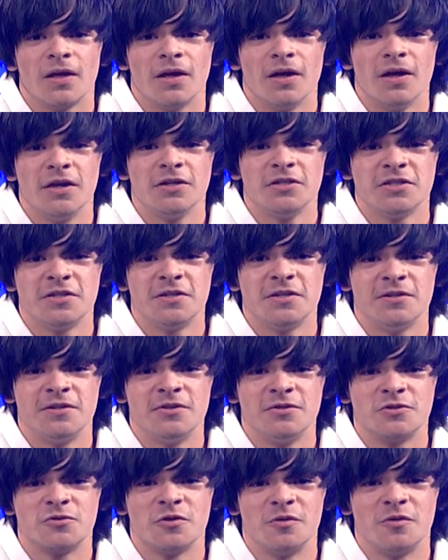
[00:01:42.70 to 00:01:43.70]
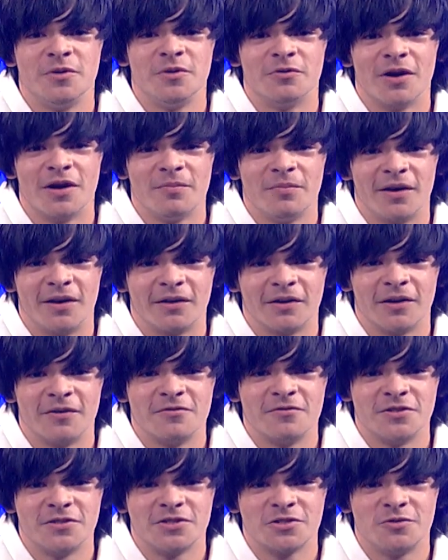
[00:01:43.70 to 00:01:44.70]
HNN News will be right back
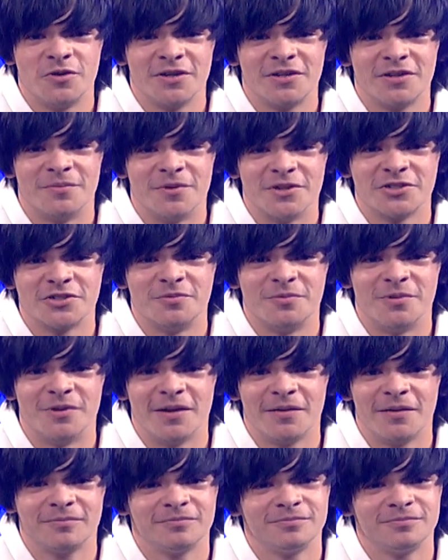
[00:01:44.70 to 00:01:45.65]
after this quick commercial break.